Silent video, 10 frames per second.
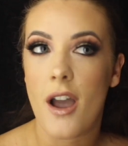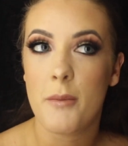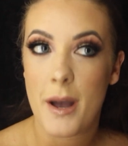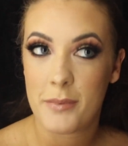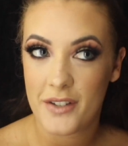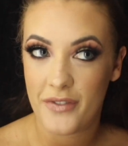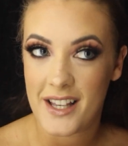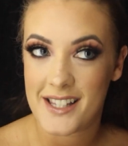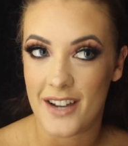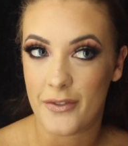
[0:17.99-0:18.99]
I'll be able to
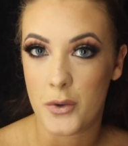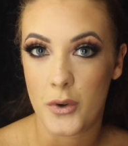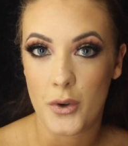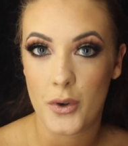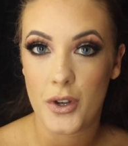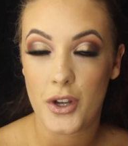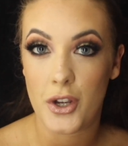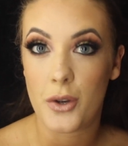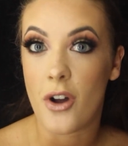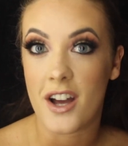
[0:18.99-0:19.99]
fix that for
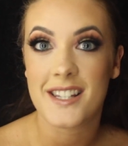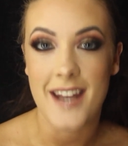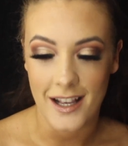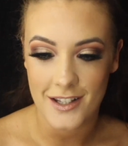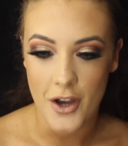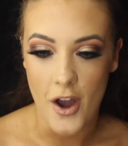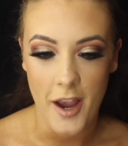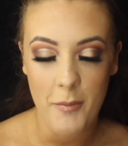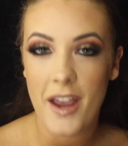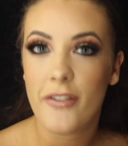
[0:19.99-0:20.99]
you guys next time.